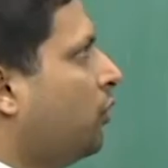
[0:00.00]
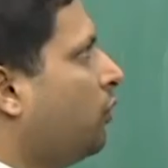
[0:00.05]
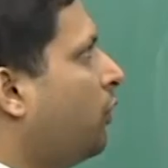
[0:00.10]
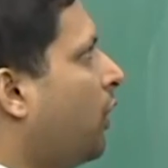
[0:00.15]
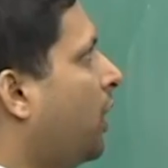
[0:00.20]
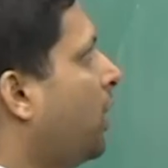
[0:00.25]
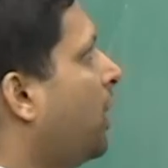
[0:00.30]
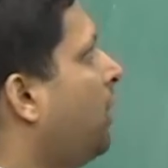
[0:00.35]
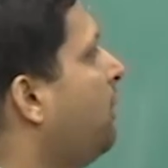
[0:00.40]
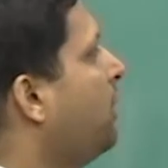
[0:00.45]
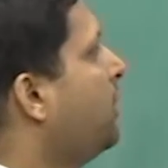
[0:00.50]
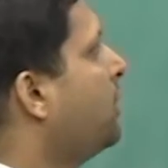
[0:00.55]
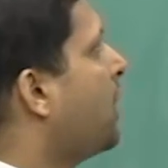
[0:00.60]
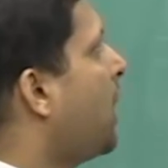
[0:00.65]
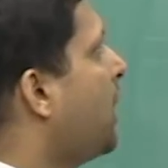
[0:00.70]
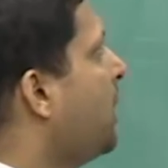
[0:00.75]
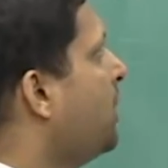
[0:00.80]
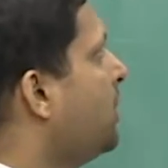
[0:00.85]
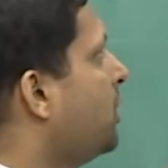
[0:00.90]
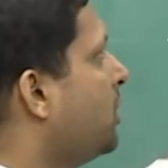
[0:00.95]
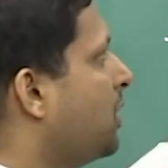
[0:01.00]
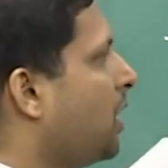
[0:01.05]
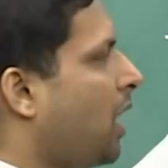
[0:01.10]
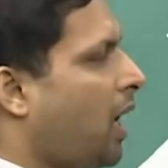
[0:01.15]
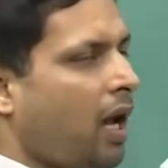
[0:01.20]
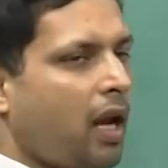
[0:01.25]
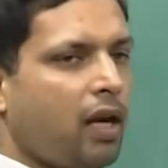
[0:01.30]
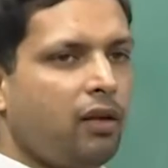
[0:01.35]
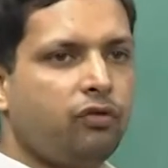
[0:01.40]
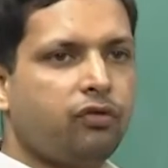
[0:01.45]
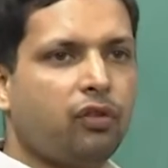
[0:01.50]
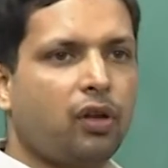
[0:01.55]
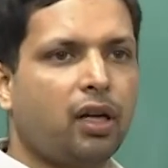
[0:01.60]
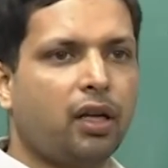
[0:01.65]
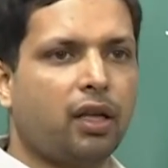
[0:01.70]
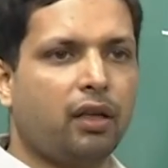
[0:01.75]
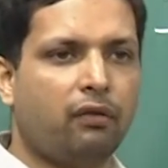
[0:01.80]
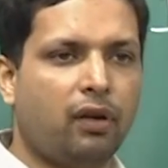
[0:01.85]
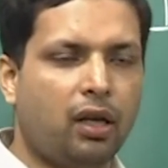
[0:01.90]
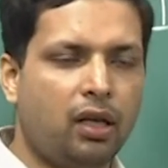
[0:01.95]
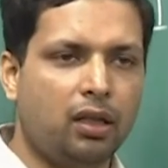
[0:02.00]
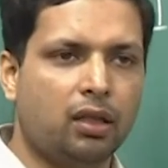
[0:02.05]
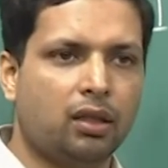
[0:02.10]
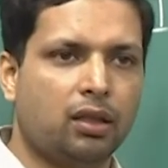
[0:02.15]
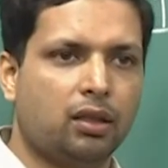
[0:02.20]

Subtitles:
for a given size, and for a given